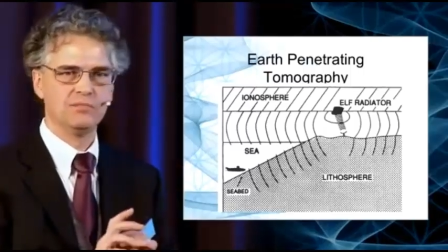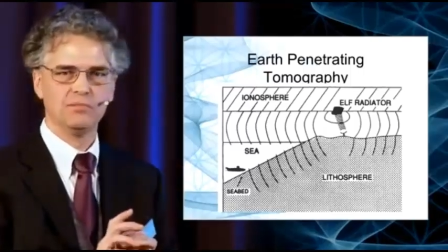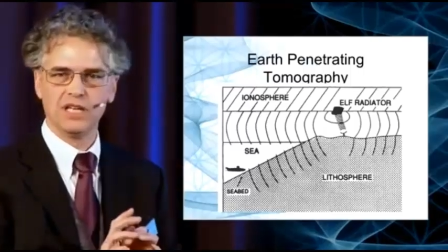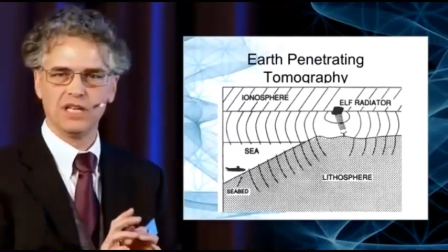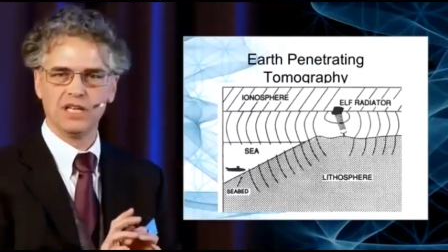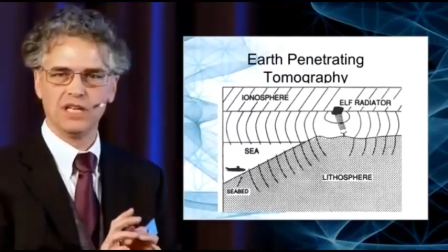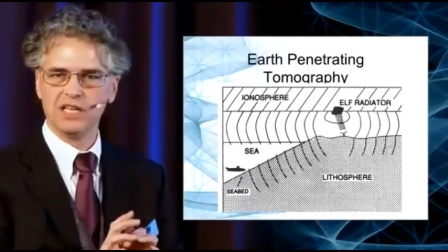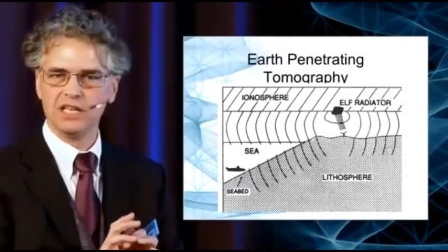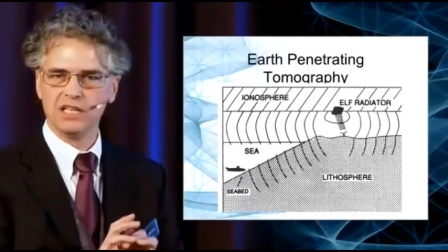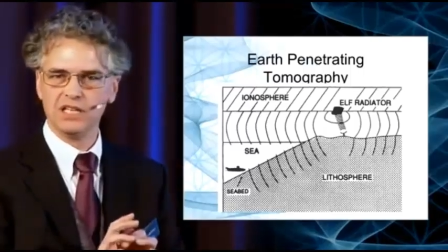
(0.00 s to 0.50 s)

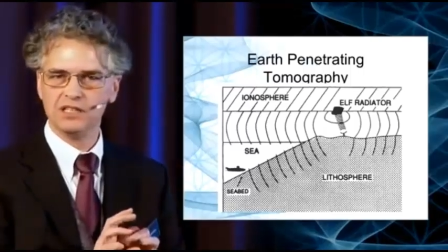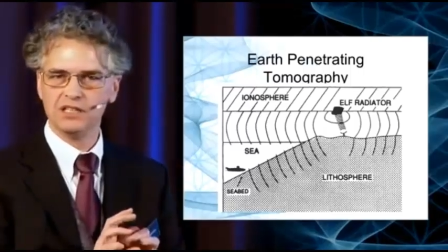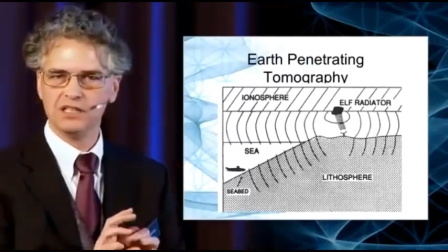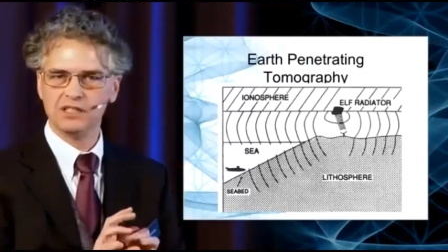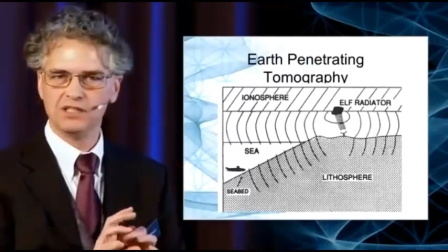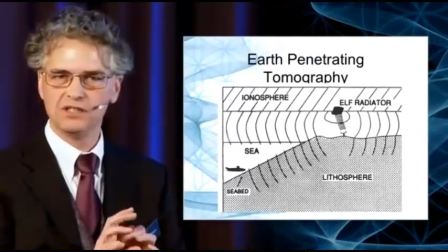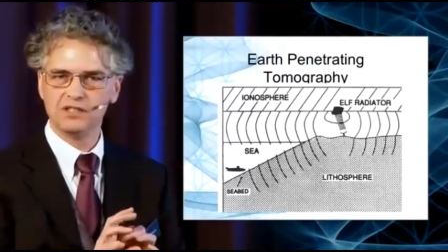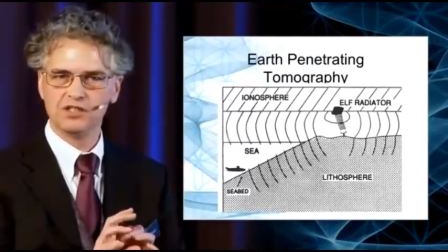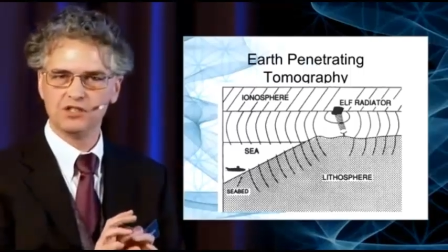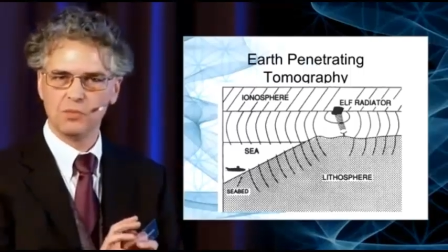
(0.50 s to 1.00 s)
bitty,
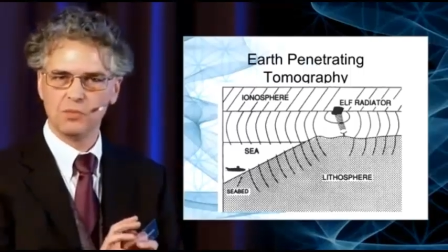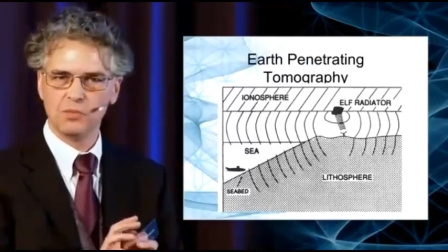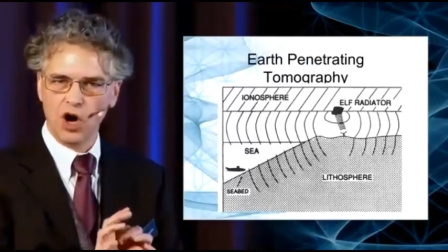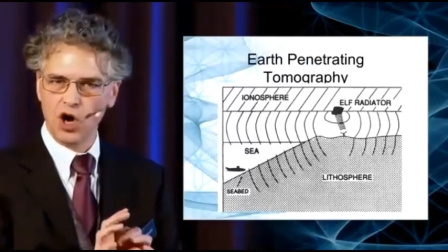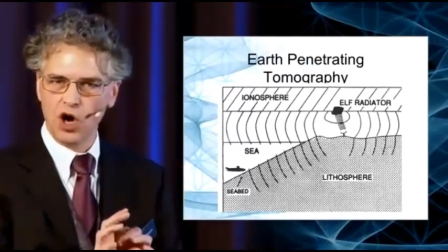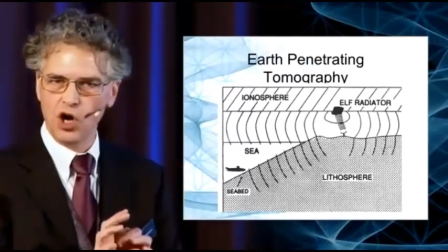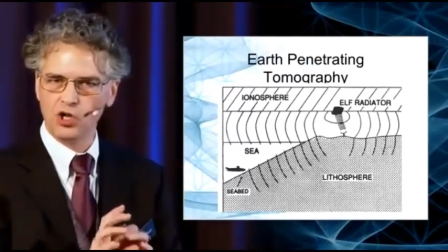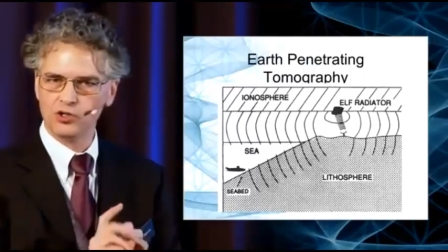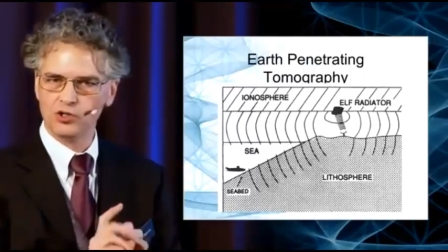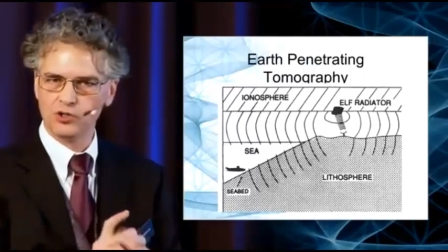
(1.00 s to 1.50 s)

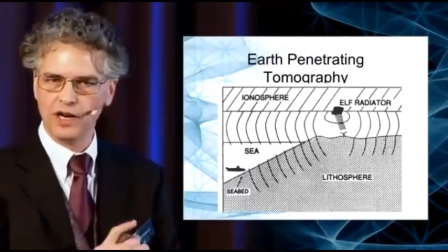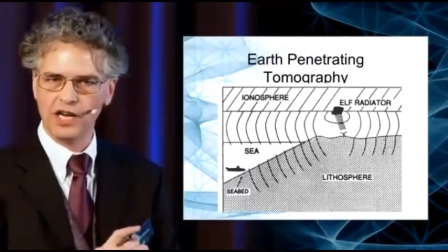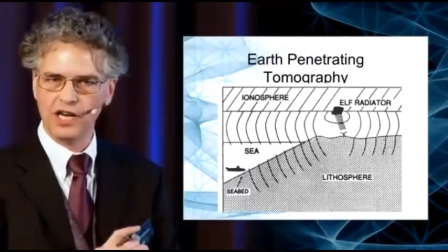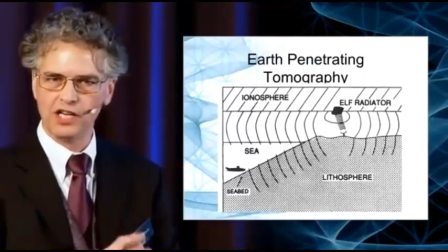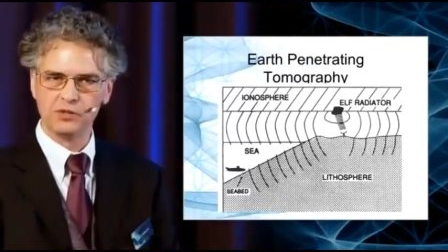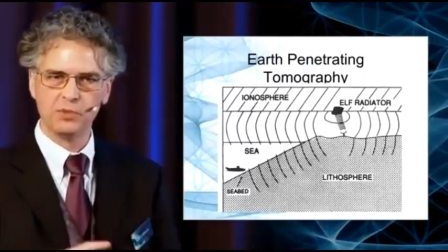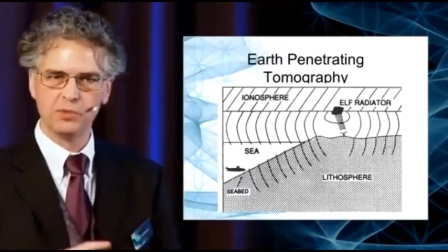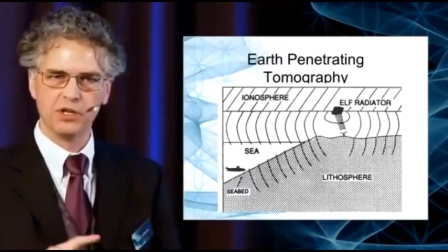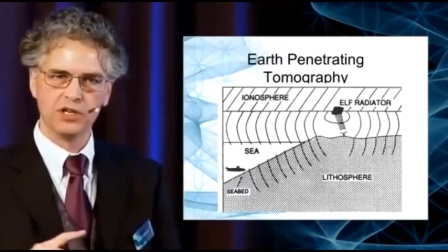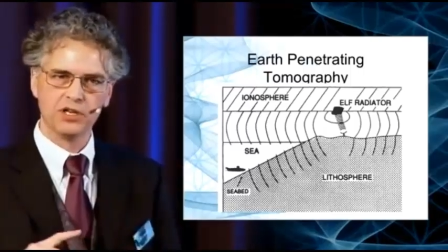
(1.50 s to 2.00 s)
small
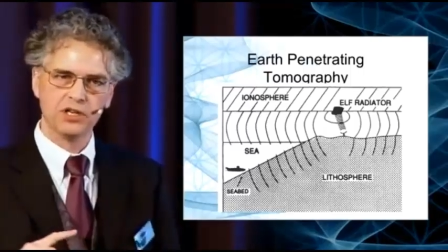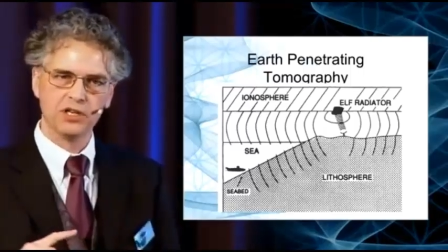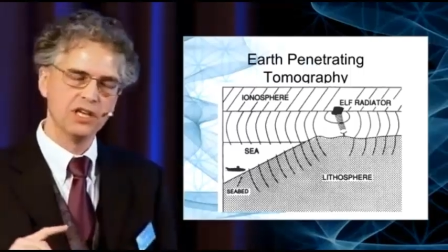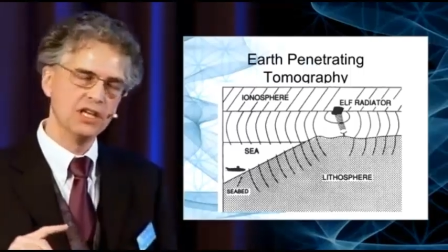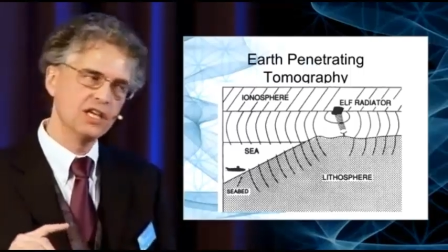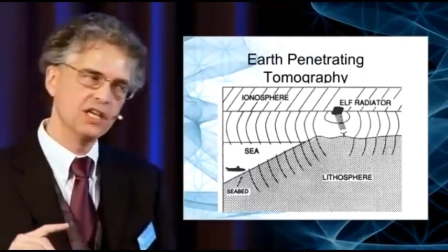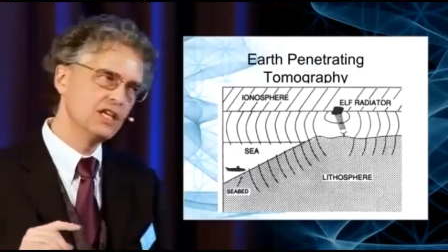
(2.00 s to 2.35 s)
transmitter